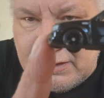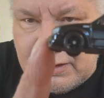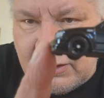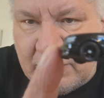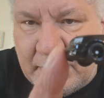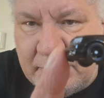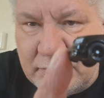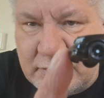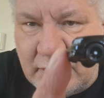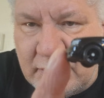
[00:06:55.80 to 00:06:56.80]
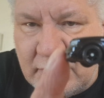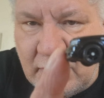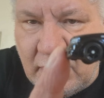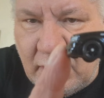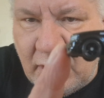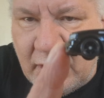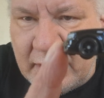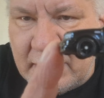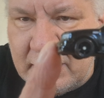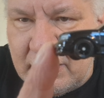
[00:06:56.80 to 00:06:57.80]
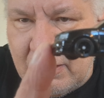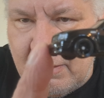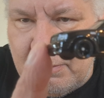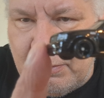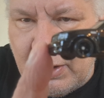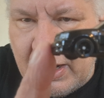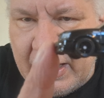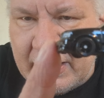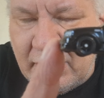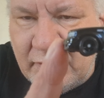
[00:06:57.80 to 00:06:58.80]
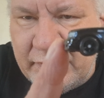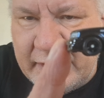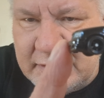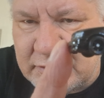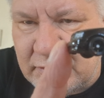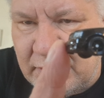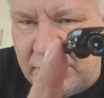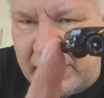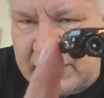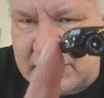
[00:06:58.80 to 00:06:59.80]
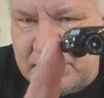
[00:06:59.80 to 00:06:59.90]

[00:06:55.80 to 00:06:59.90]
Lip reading: Now, a lot of people don't like black on these sort of things